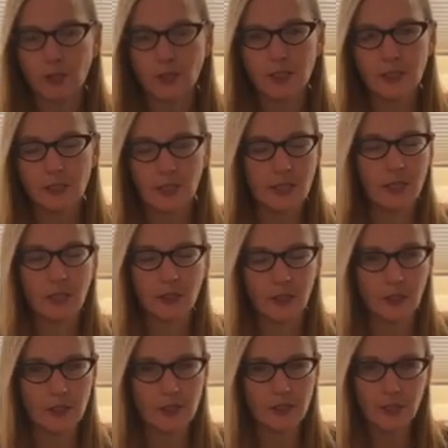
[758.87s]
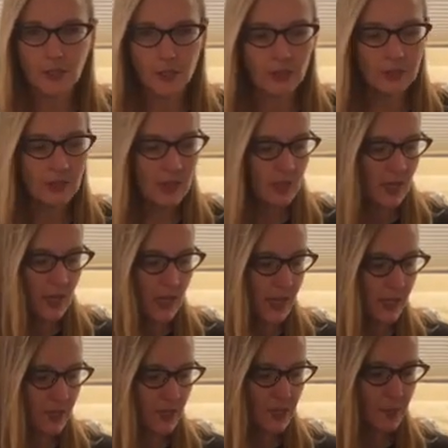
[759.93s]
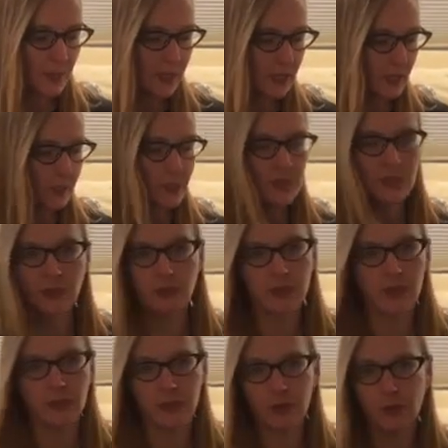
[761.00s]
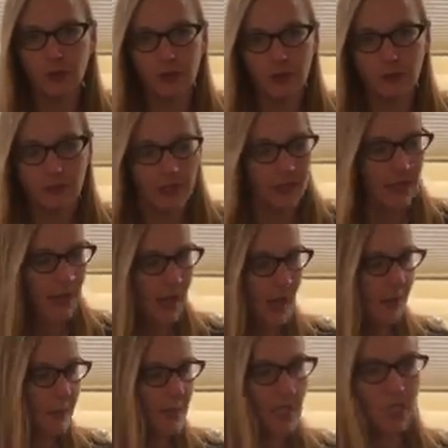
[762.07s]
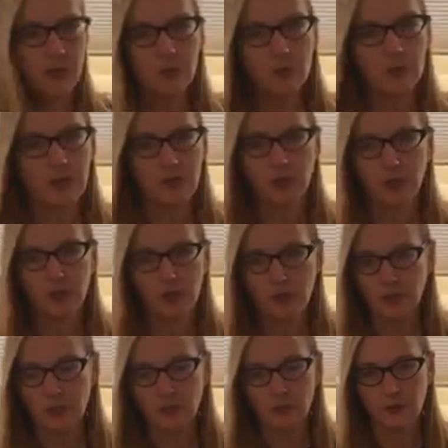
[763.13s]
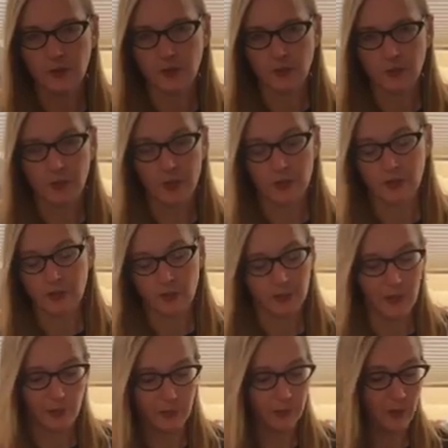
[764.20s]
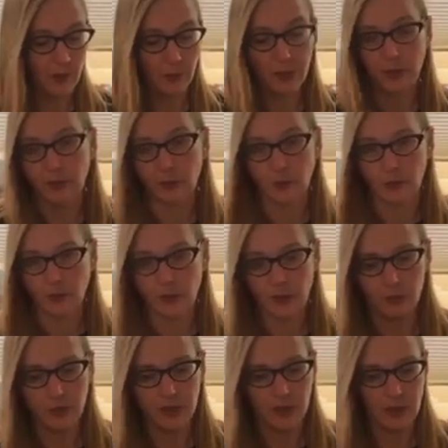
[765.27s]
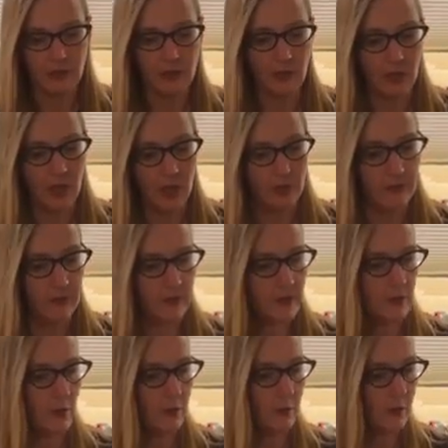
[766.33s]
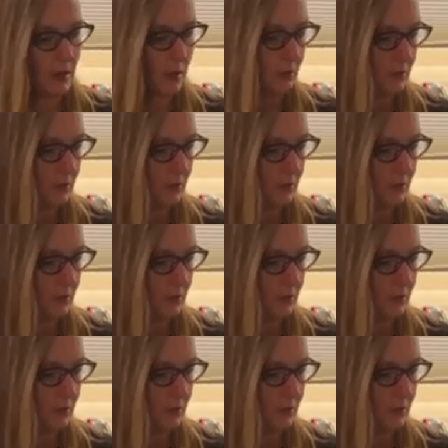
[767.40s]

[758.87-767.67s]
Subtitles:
going into the clearance section and just picking up stuff that I know that I'm gonna use and I'll use until it falls apart, and it'll probably fall apart in one trip, but that's okay. So,